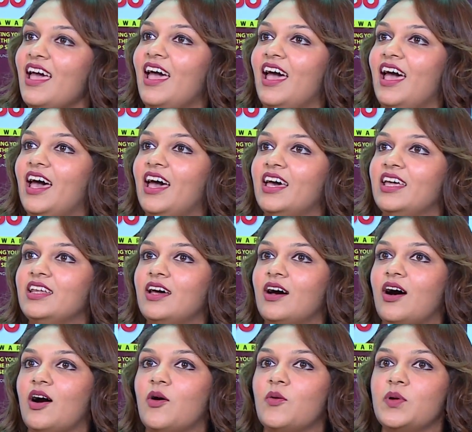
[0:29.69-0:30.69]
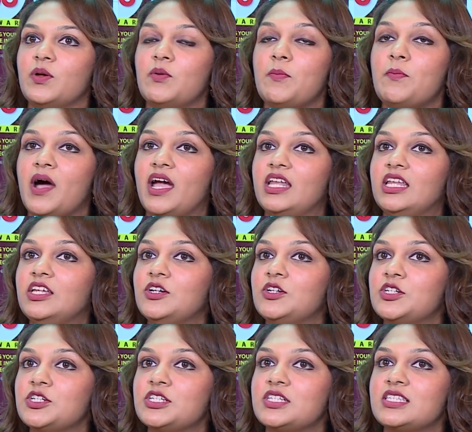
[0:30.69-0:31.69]
and we were
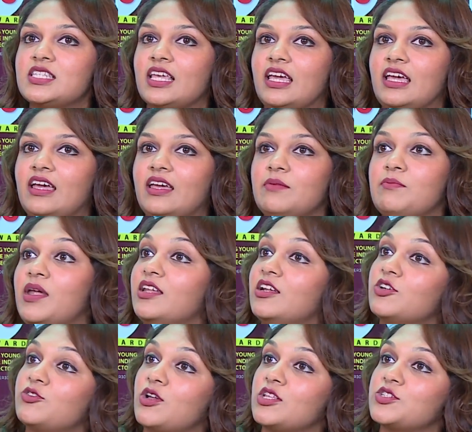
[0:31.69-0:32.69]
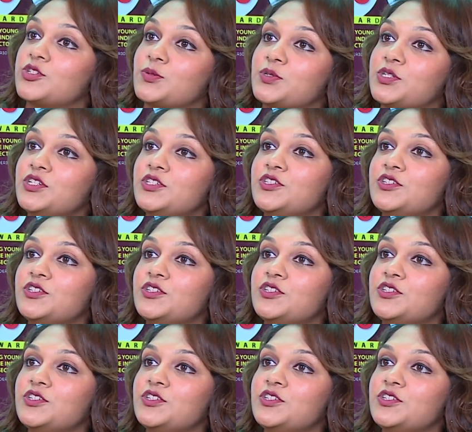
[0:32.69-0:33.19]
pioneers in medical transcription.